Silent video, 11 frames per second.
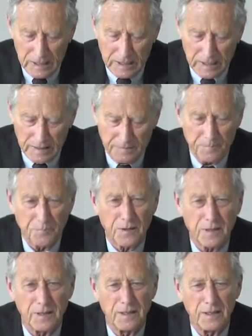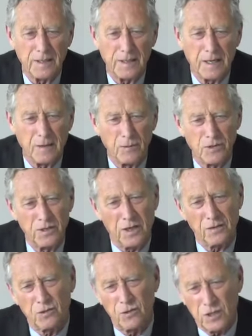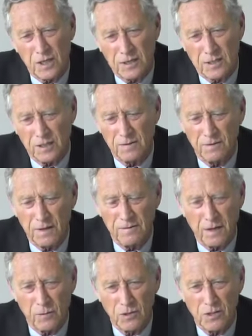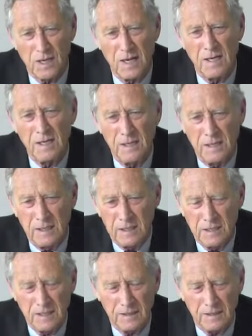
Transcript: I was not suggesting that there was any need